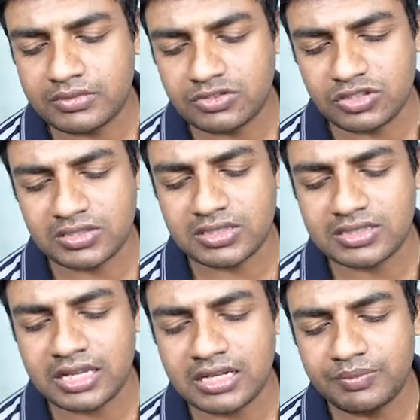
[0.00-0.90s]
Jesus
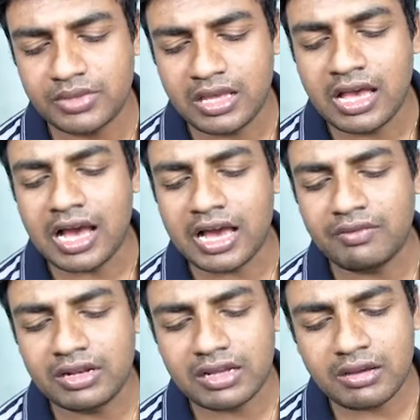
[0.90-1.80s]
said, I
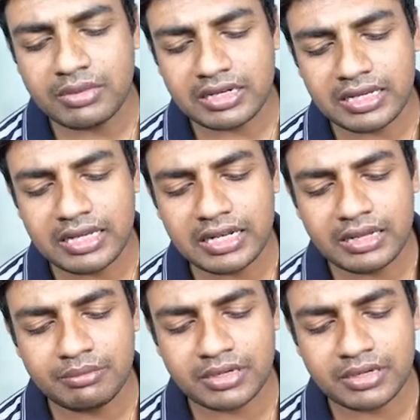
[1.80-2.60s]
will come and heal him.